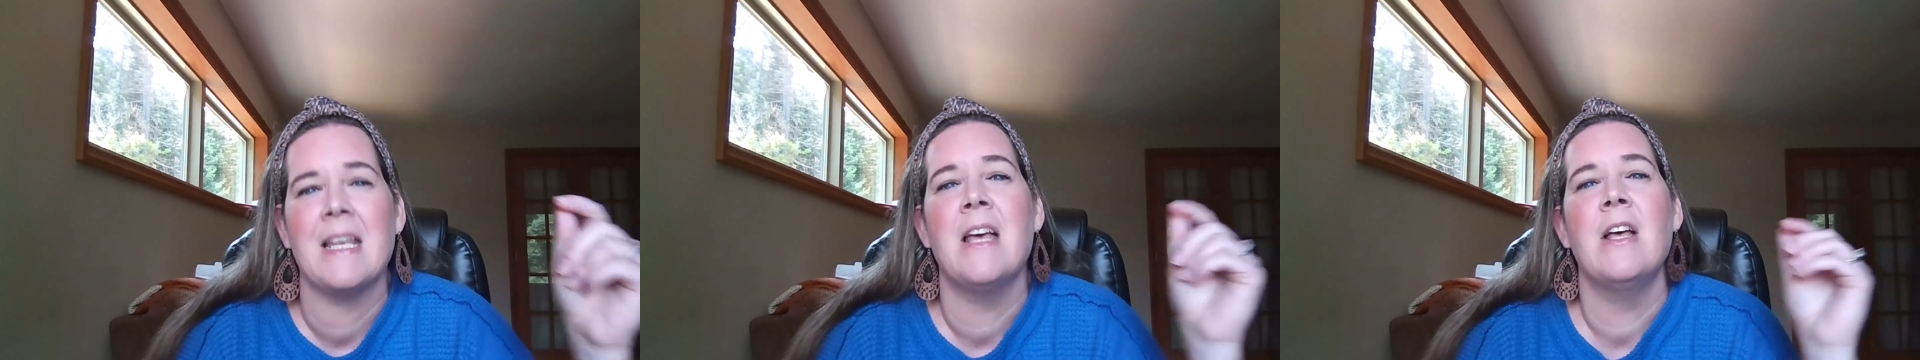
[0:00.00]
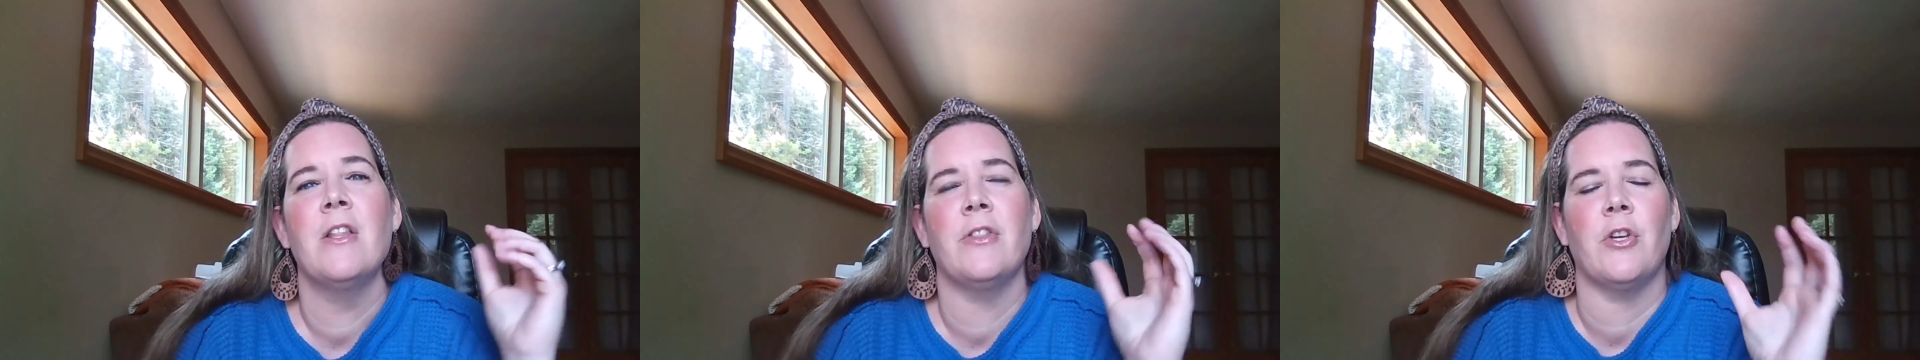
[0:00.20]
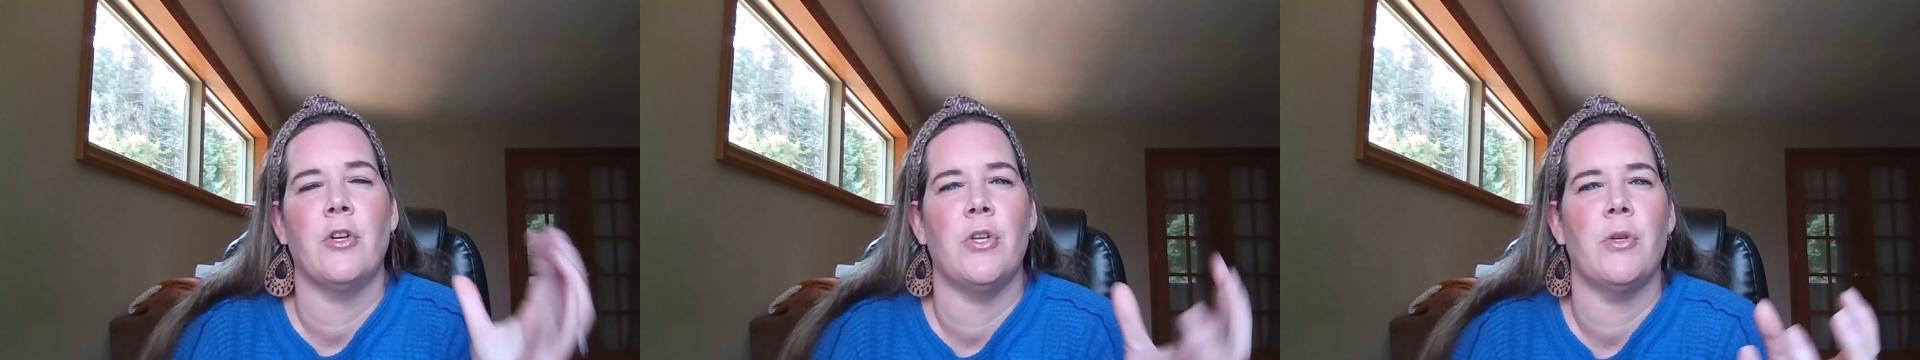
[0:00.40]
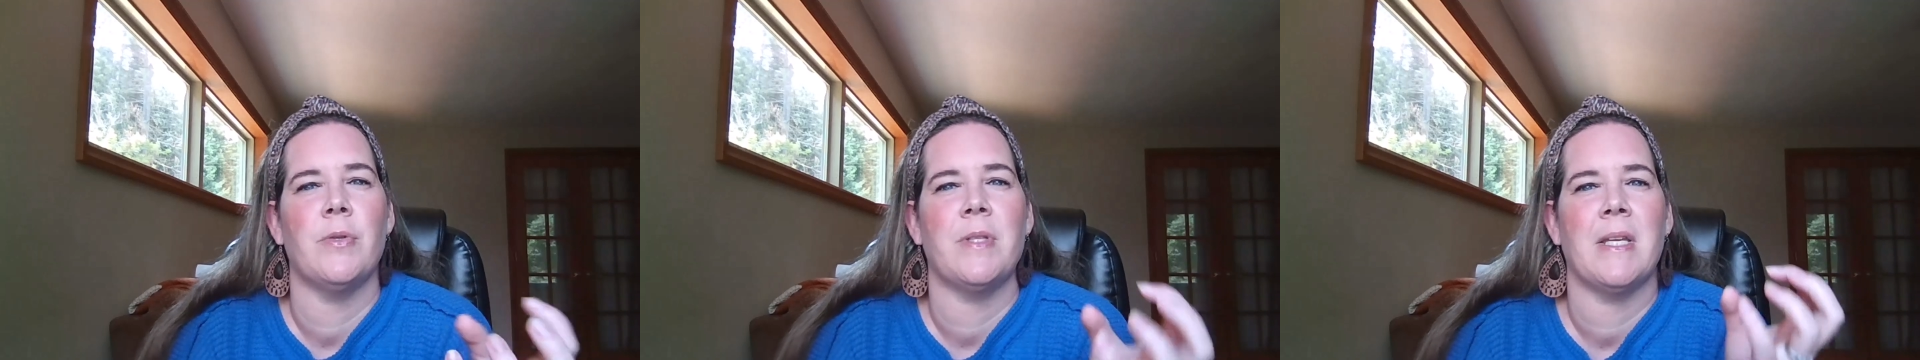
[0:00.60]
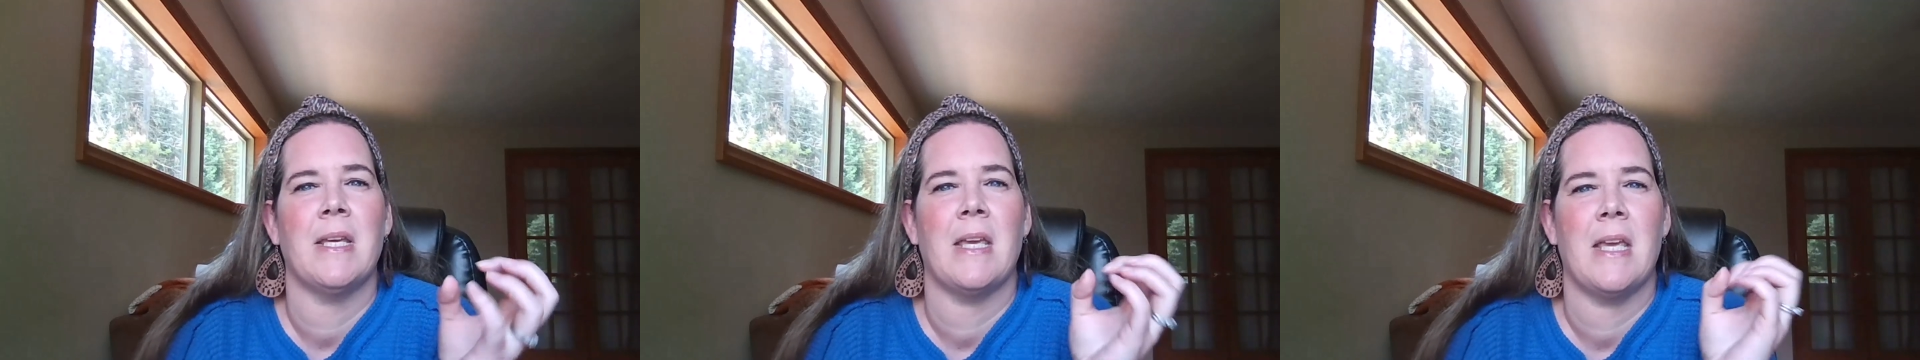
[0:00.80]
They're using
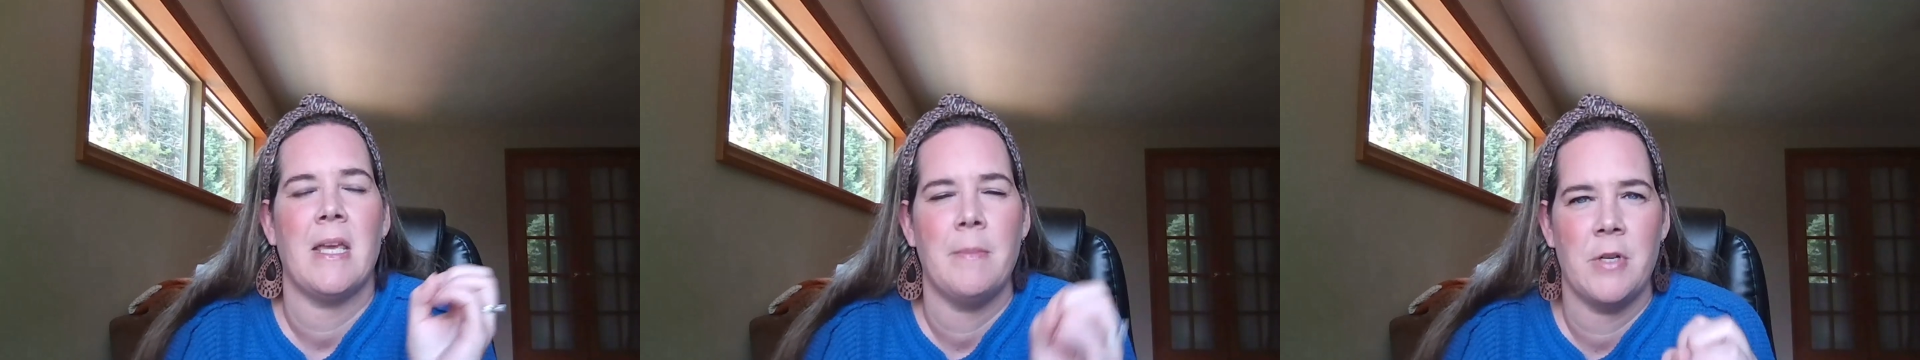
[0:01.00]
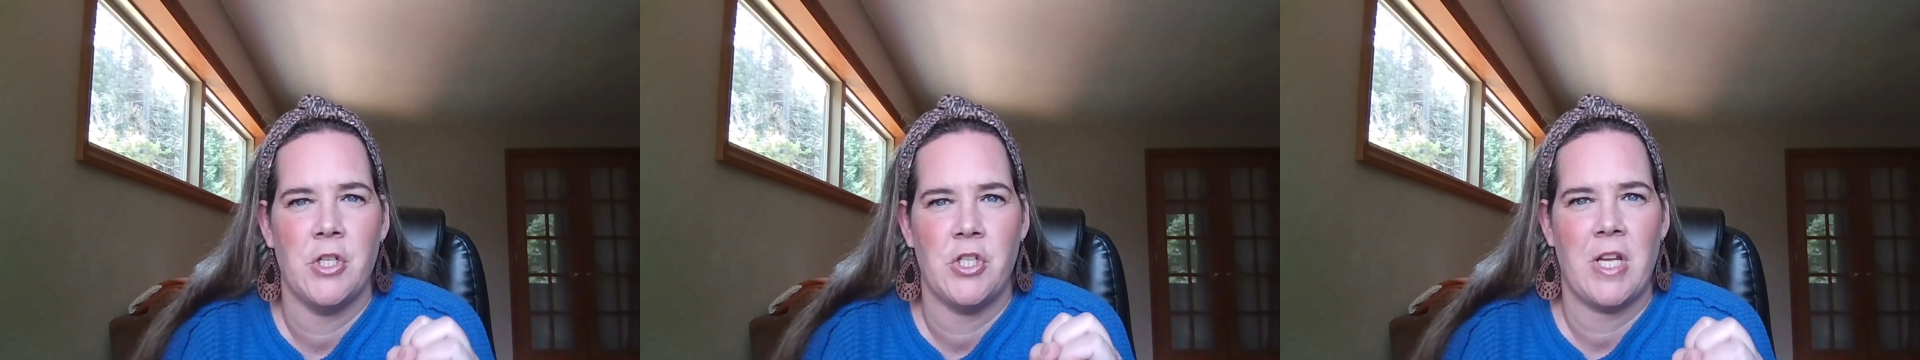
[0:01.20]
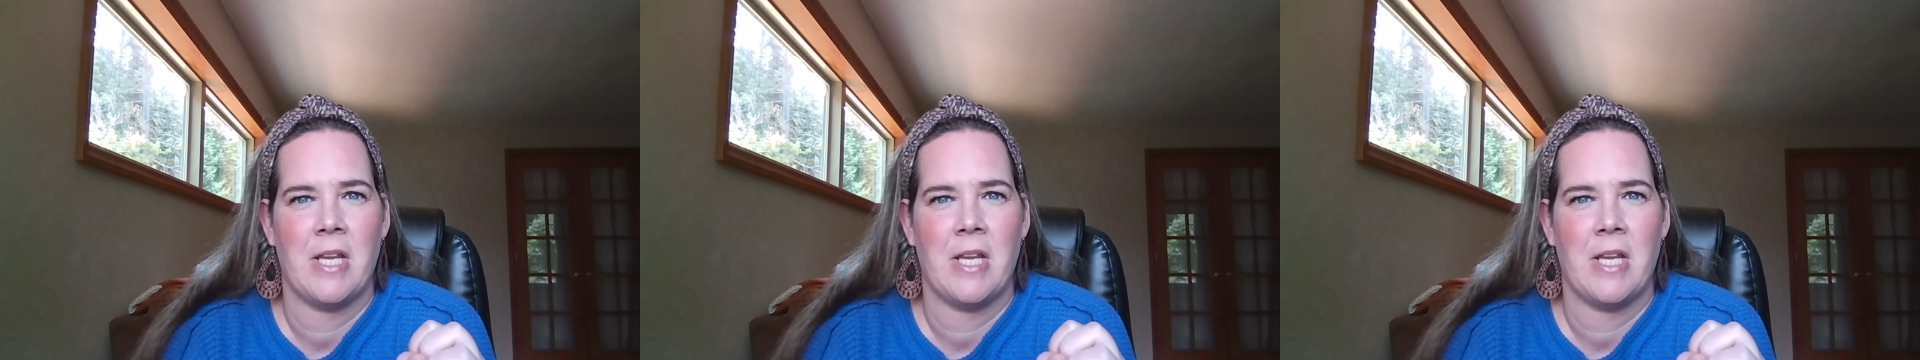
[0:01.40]
image data.